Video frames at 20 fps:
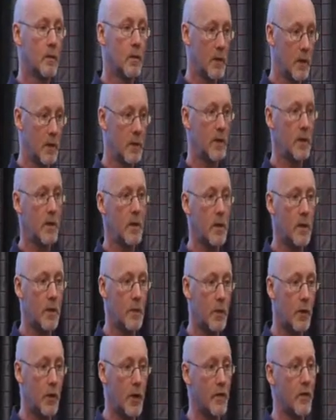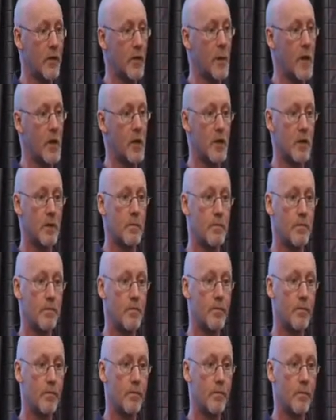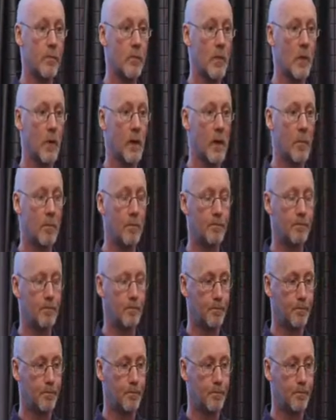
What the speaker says: Well, good information. Okay.